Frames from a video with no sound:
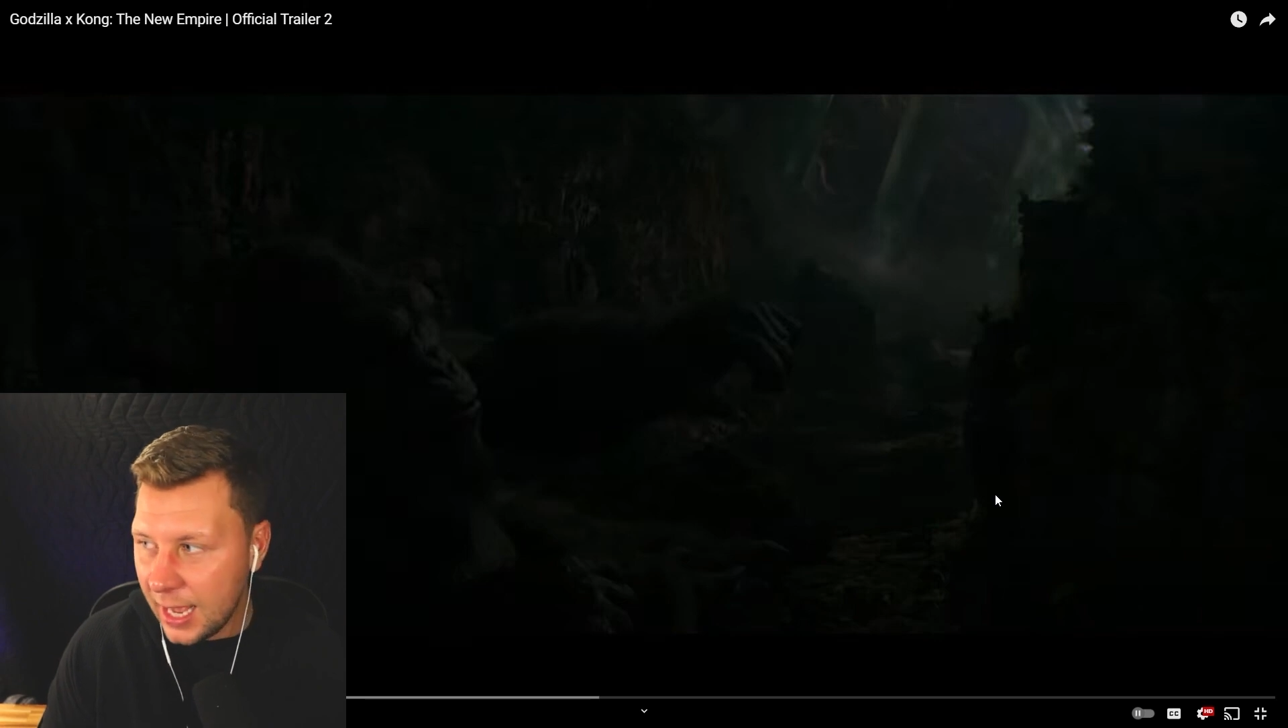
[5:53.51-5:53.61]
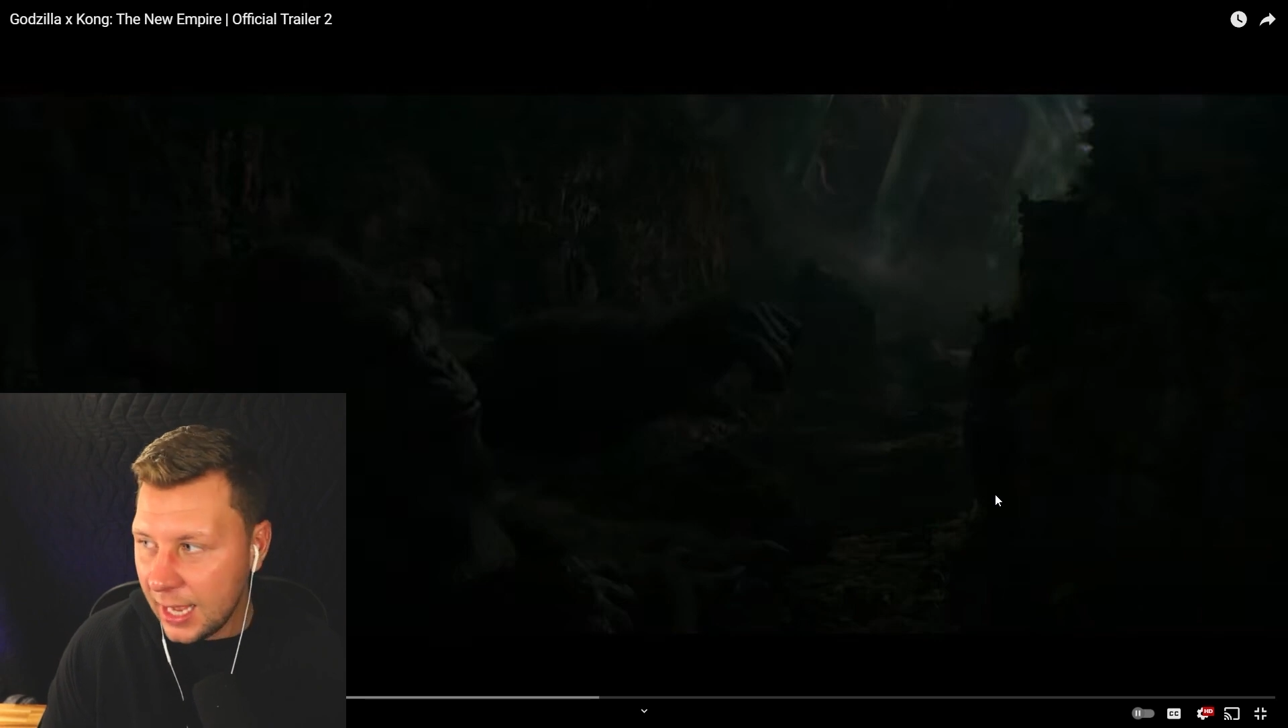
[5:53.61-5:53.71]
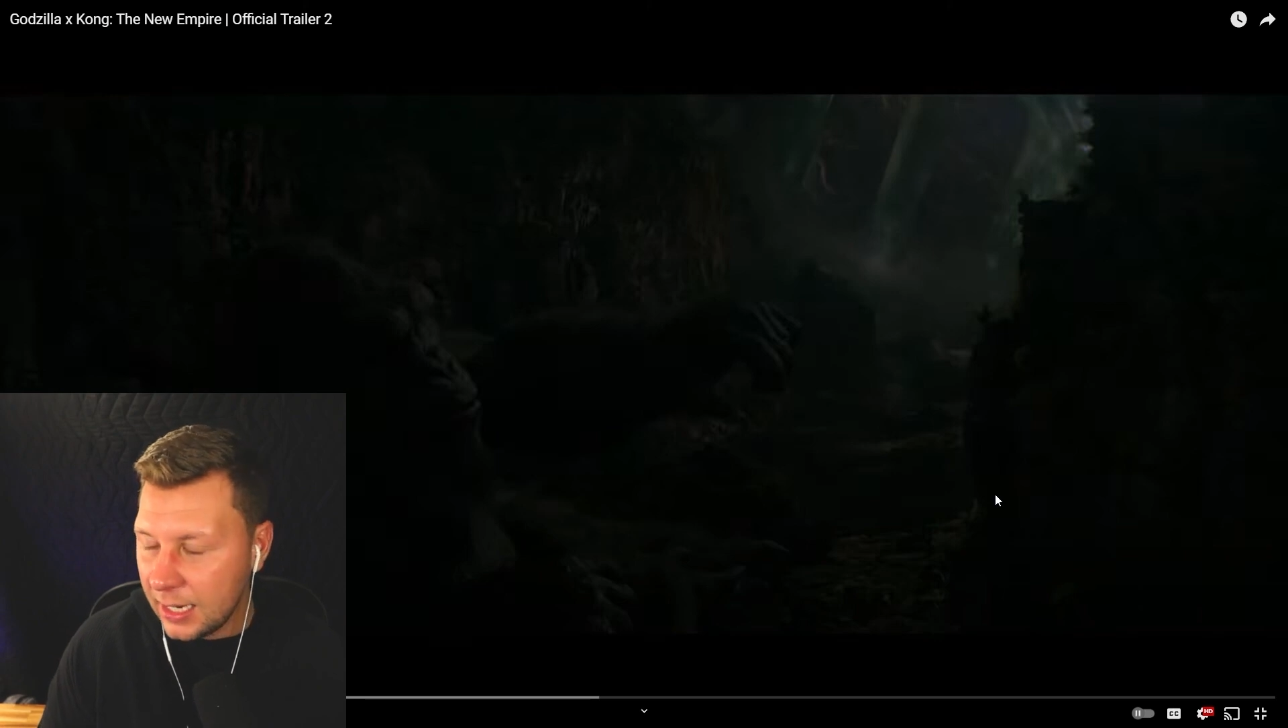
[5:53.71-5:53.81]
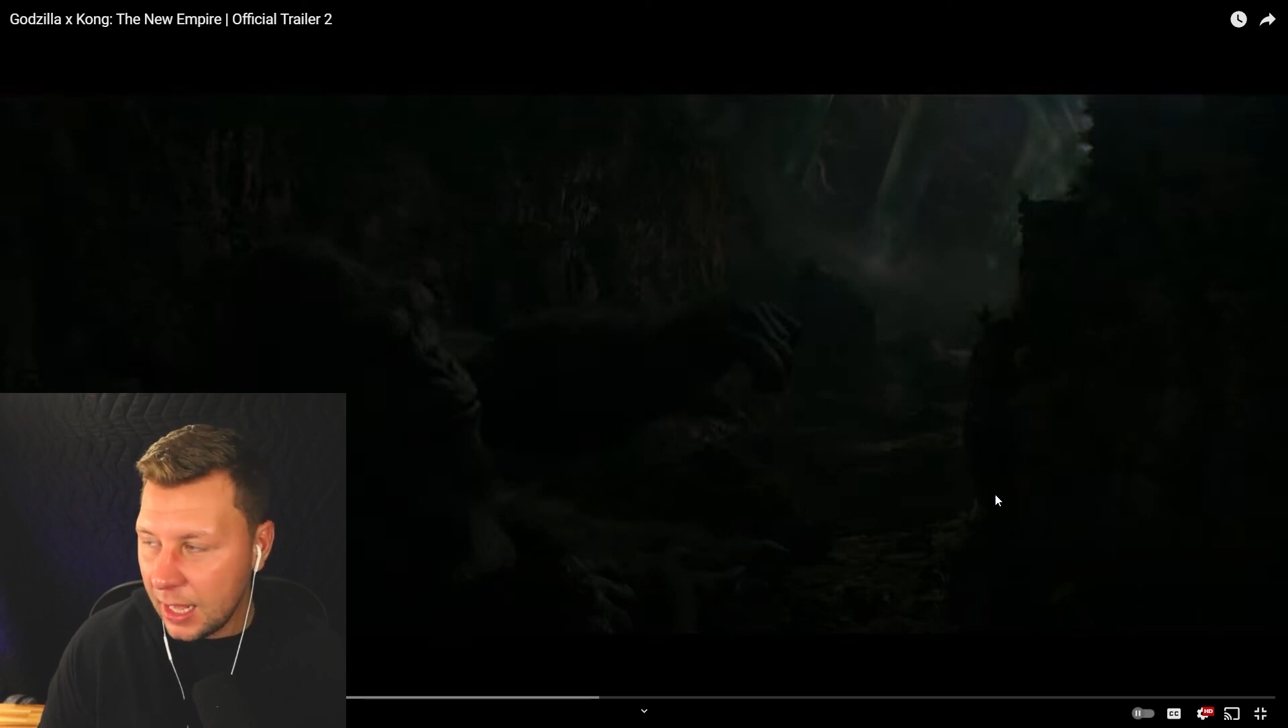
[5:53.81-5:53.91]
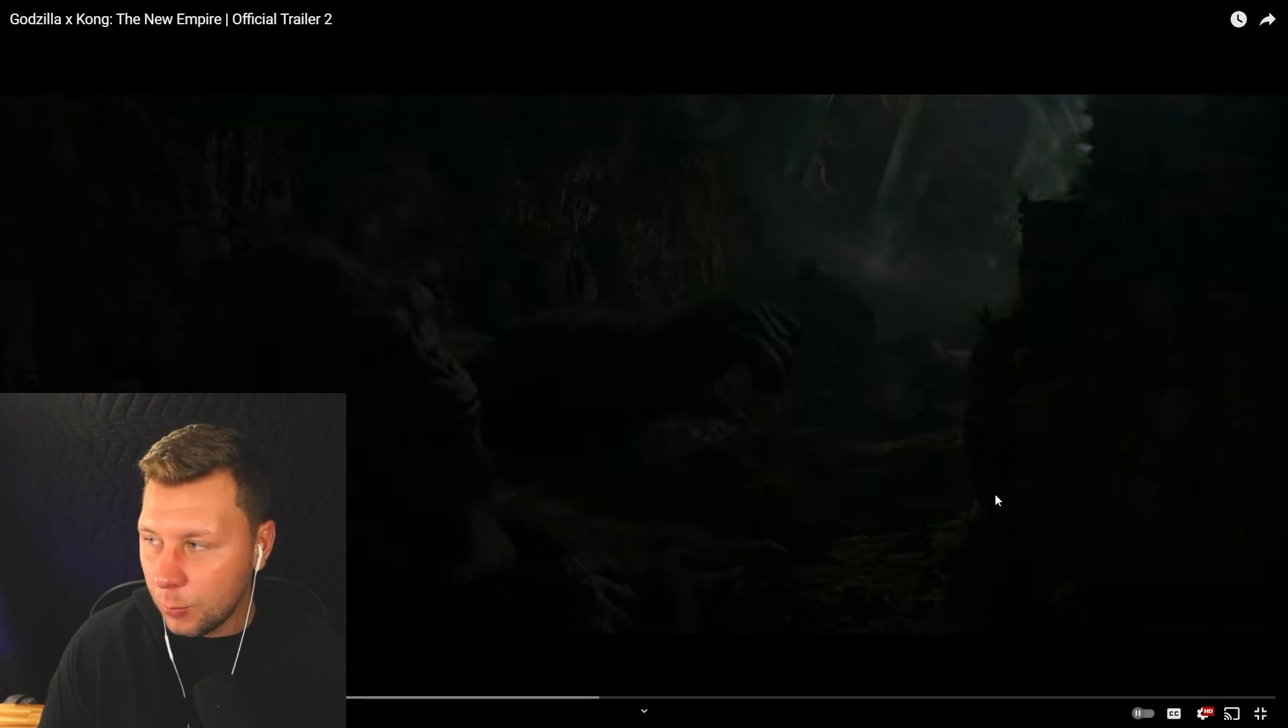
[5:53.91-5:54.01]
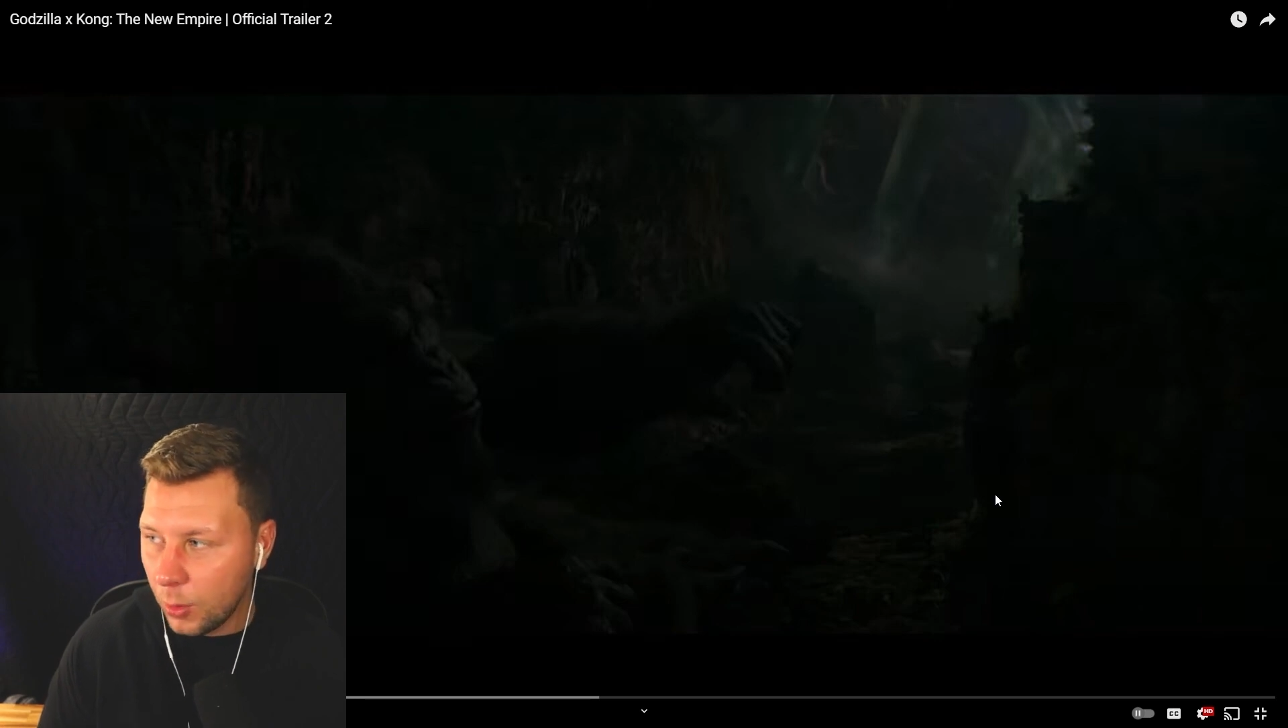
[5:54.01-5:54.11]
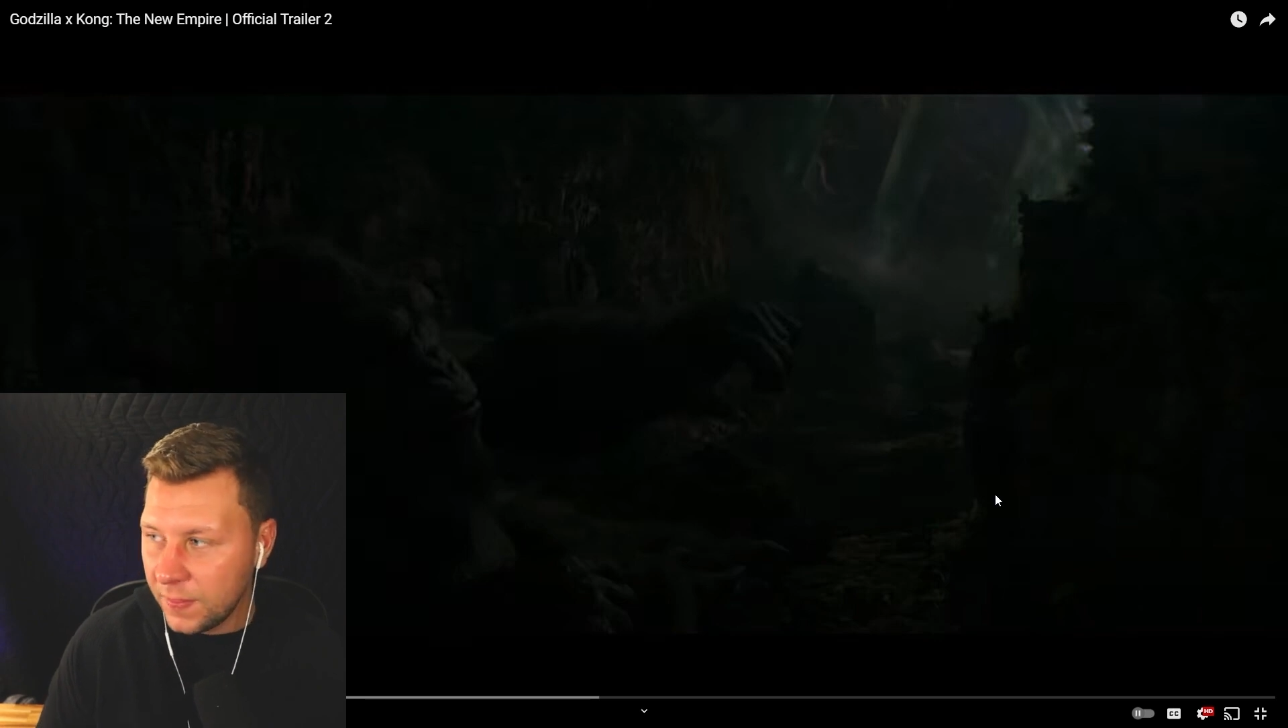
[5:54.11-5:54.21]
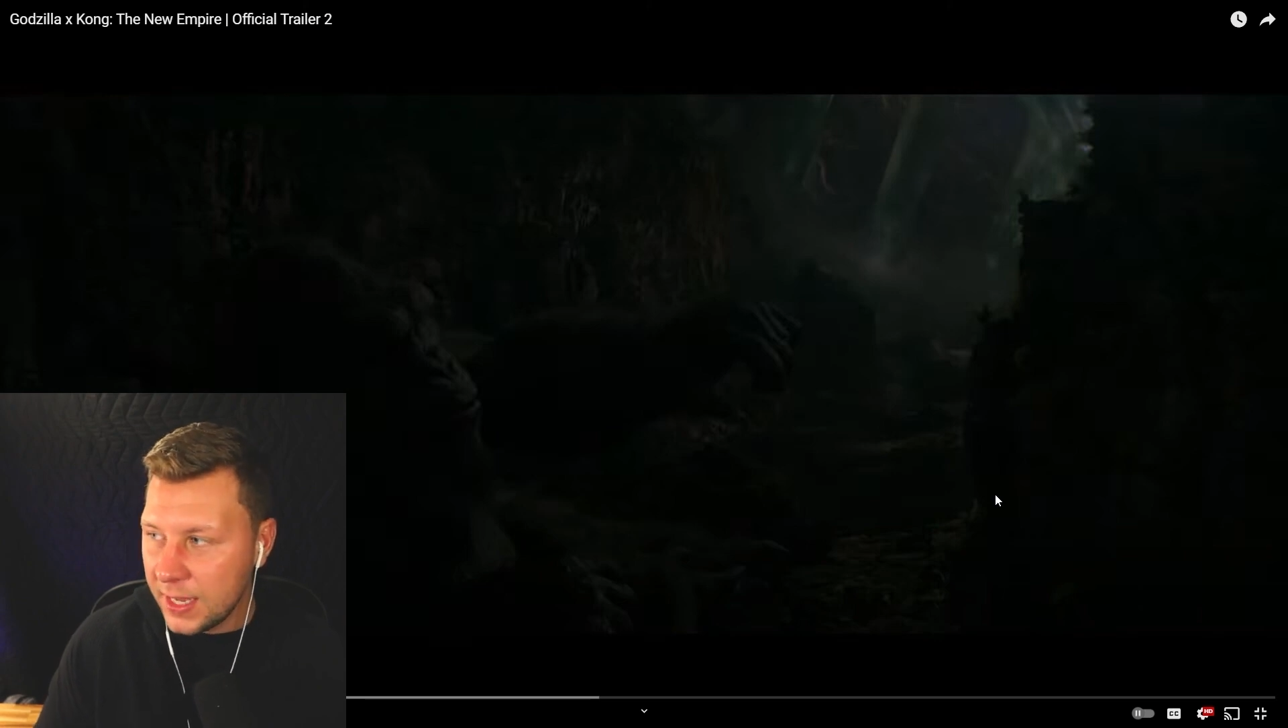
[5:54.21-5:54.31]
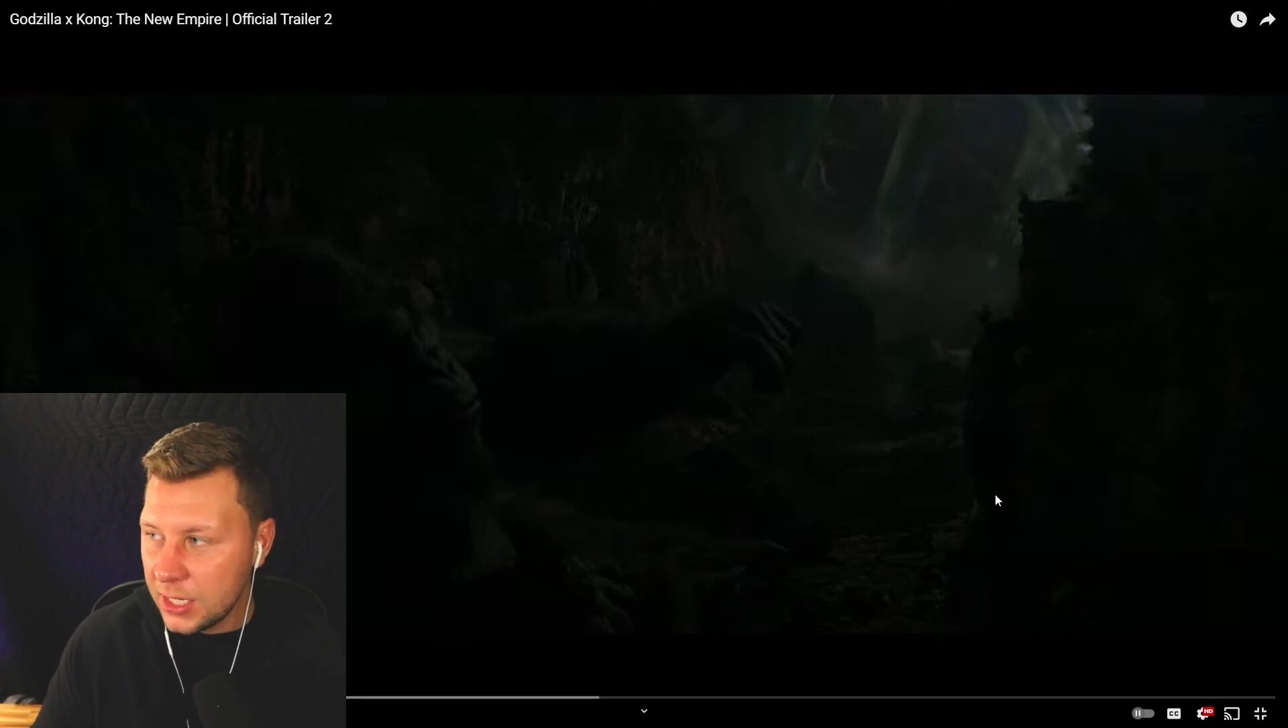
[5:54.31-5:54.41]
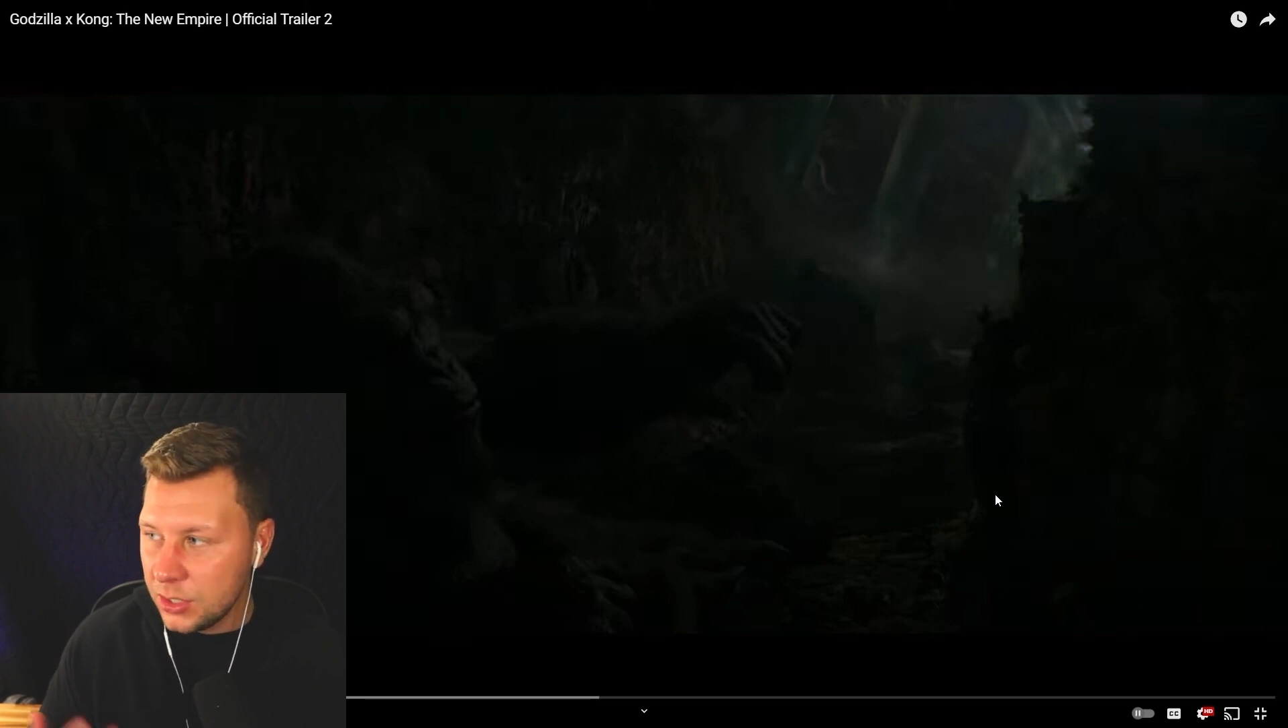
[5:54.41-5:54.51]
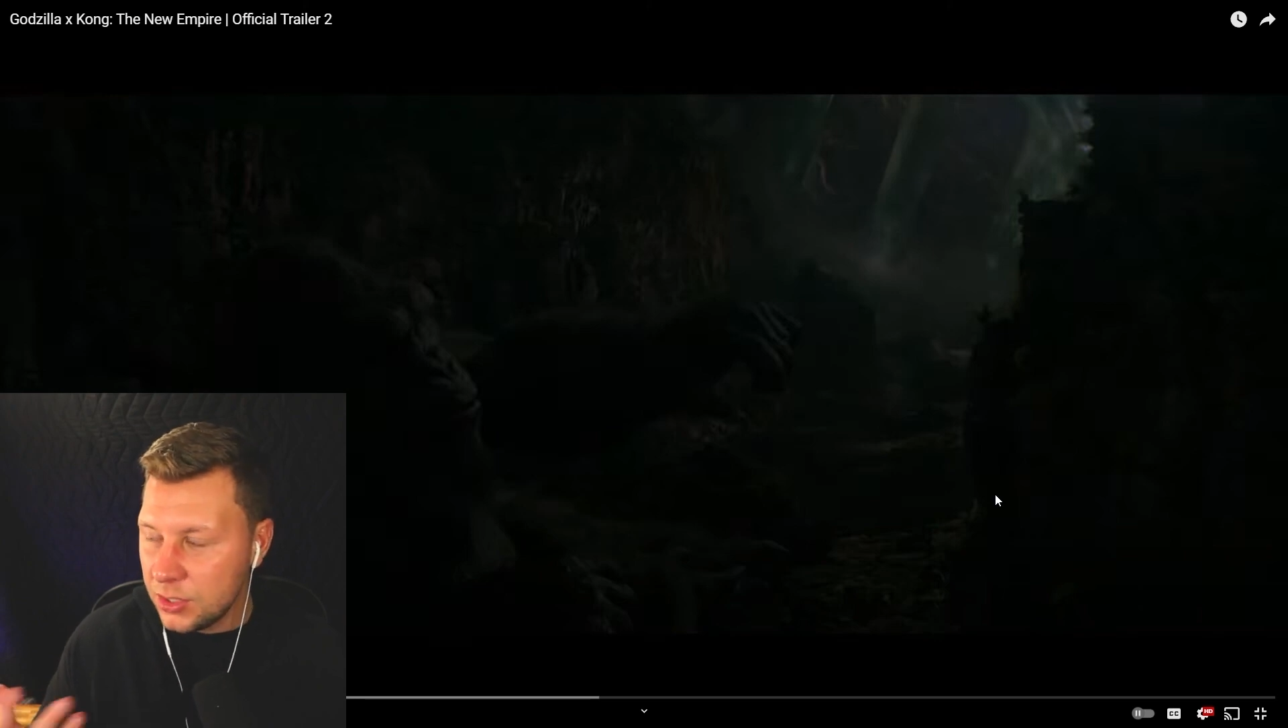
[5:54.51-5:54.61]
and and what they could